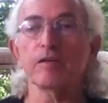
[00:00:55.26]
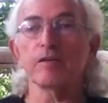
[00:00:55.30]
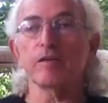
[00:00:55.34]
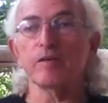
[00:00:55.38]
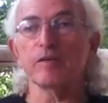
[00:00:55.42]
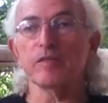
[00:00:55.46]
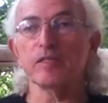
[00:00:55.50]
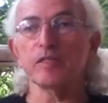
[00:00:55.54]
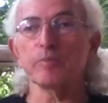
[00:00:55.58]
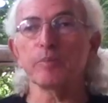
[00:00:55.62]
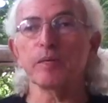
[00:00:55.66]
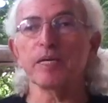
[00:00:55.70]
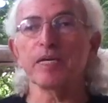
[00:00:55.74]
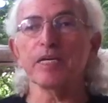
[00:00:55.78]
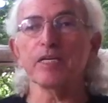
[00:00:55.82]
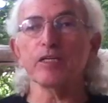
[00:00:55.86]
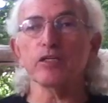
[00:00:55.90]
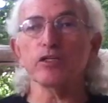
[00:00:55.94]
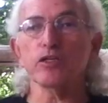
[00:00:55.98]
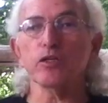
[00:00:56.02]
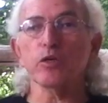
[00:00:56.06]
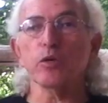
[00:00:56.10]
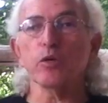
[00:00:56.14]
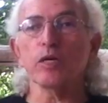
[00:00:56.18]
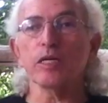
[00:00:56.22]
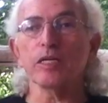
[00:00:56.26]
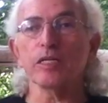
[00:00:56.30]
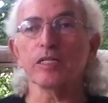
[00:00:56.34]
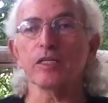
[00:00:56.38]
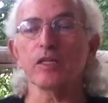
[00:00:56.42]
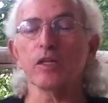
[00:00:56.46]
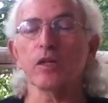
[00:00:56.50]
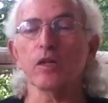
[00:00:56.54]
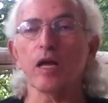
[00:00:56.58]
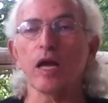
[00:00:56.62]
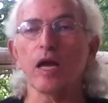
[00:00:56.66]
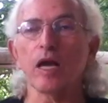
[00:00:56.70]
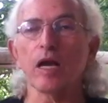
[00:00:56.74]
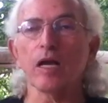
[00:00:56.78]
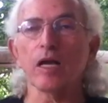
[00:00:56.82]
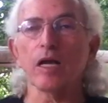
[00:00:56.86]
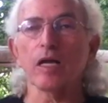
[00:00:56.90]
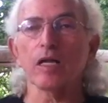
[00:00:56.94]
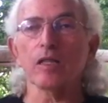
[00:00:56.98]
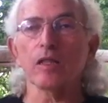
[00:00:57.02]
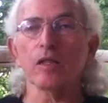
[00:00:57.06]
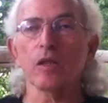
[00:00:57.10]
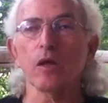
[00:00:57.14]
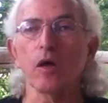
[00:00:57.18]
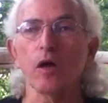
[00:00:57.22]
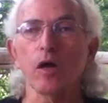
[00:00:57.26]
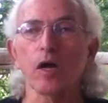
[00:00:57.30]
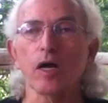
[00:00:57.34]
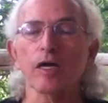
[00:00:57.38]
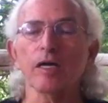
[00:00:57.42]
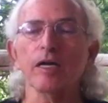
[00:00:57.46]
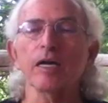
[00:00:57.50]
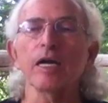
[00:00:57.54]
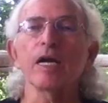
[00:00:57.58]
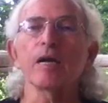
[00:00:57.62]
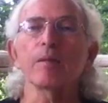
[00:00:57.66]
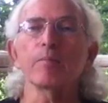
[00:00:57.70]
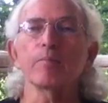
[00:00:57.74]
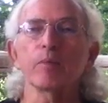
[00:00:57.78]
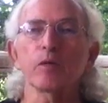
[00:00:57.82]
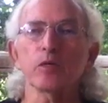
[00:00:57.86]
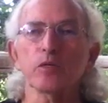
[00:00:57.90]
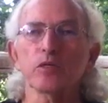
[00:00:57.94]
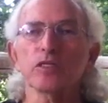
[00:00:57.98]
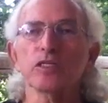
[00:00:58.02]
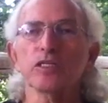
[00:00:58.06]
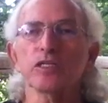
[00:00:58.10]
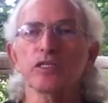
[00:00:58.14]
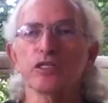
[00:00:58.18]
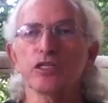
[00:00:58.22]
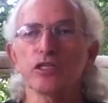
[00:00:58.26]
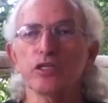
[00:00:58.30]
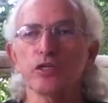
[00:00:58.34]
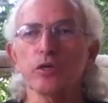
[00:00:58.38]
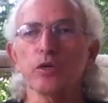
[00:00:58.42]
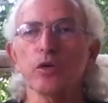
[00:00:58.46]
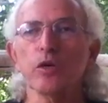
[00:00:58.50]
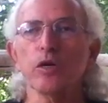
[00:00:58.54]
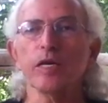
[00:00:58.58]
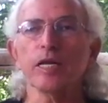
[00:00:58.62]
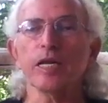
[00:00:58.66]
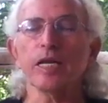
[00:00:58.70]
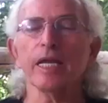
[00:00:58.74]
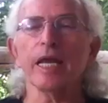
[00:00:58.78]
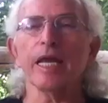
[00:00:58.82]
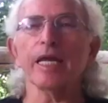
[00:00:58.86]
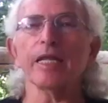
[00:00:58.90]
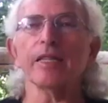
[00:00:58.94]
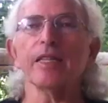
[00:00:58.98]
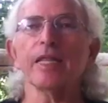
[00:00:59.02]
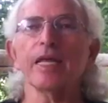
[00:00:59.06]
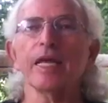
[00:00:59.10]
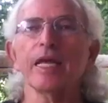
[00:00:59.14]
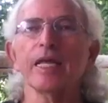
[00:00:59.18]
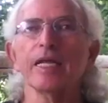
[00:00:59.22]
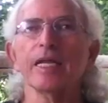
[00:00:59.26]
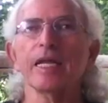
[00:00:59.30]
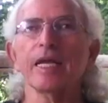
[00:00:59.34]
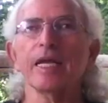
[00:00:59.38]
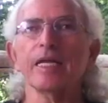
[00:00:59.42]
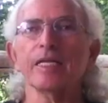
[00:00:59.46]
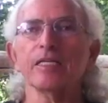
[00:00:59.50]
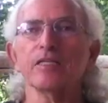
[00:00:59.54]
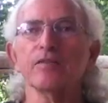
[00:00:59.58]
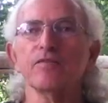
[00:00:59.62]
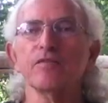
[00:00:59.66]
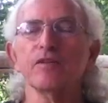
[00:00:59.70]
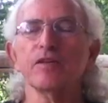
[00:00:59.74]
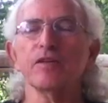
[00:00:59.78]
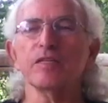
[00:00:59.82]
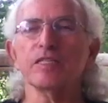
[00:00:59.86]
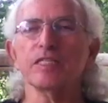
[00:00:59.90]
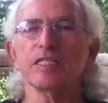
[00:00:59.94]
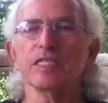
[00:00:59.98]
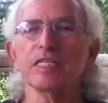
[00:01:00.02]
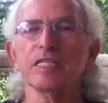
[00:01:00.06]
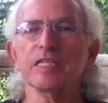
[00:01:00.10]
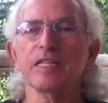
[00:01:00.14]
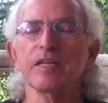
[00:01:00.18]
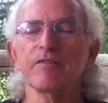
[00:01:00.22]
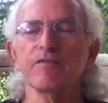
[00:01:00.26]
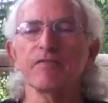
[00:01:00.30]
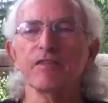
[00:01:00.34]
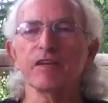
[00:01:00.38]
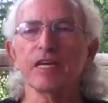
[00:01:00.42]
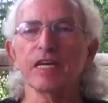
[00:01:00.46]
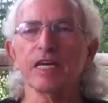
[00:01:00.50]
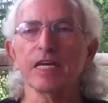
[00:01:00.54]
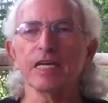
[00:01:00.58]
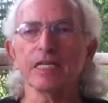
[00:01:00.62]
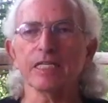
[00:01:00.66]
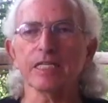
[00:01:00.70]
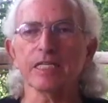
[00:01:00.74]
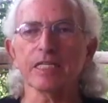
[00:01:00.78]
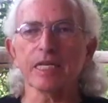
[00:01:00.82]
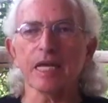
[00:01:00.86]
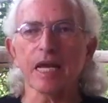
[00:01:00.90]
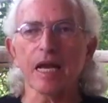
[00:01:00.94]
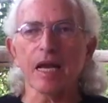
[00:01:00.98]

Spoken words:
as being short and long, mostly short, and that has a very significant